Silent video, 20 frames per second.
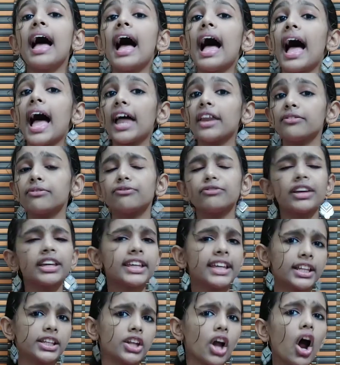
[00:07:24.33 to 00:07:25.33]
And we
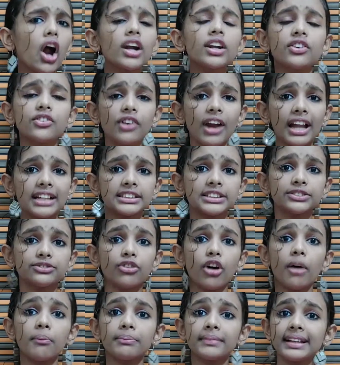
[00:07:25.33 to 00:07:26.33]
cannot
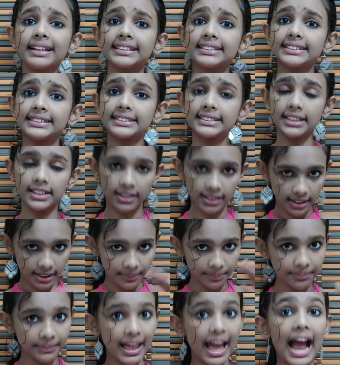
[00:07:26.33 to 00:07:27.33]
transform this
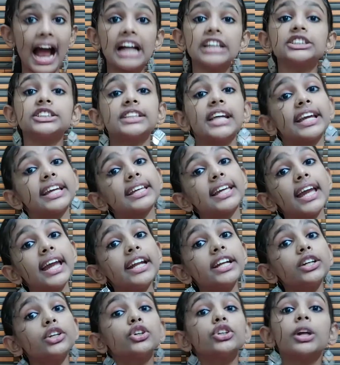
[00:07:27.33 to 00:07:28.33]
ash
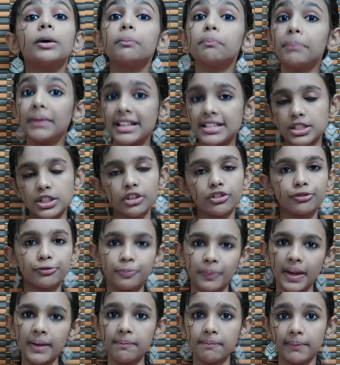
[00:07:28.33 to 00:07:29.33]
again to the piece of
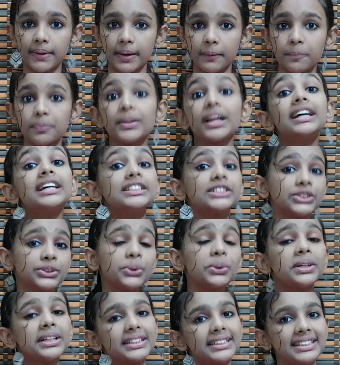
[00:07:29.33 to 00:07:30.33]
paper.
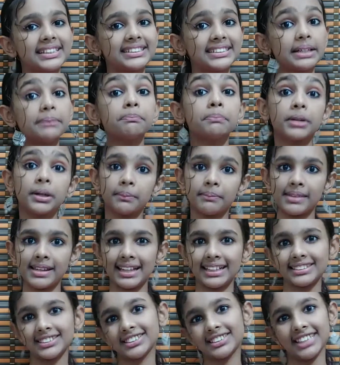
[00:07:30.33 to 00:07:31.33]
So it is a
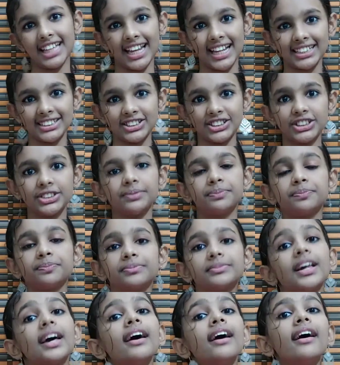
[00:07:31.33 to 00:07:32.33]
permanent change.
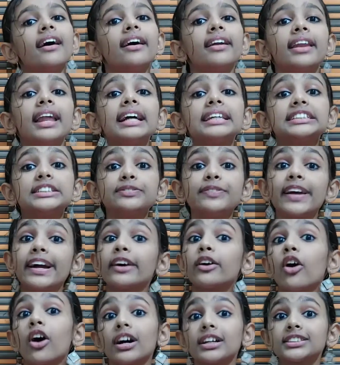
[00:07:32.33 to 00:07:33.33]
Next, we are
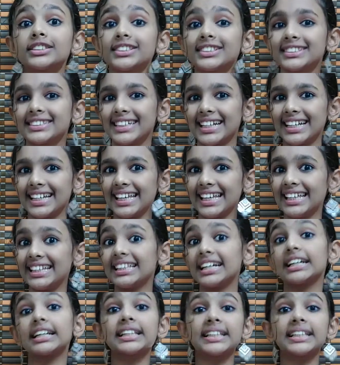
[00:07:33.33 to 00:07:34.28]
going to study the